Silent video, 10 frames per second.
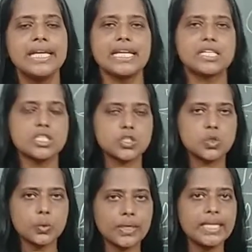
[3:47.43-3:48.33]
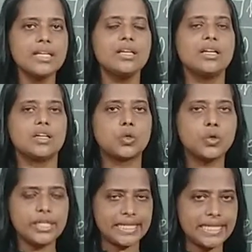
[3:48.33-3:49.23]
it is doing a
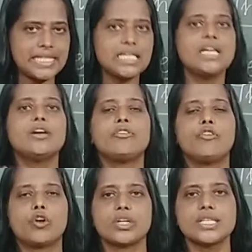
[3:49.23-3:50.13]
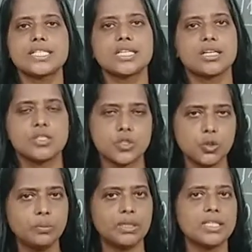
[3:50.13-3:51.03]
good deed for its
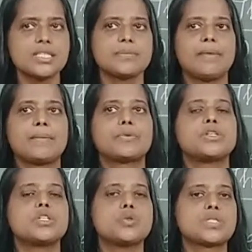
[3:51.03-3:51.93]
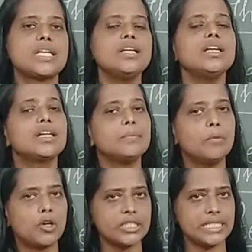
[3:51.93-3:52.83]
consumers by producing
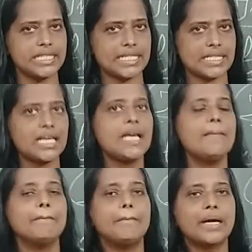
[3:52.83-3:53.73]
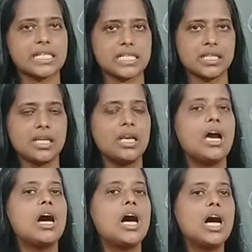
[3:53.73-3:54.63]
commodities. But
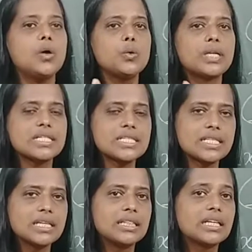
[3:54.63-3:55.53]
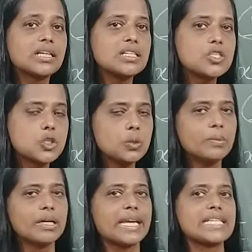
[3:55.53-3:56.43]
how does the
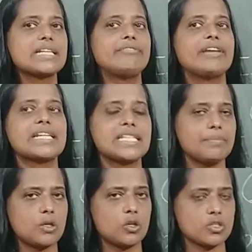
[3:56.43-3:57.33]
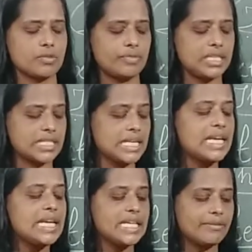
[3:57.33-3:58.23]
consumer get affected because of this?
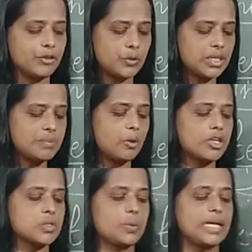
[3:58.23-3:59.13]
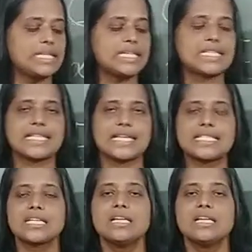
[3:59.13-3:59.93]
If you read point one, it says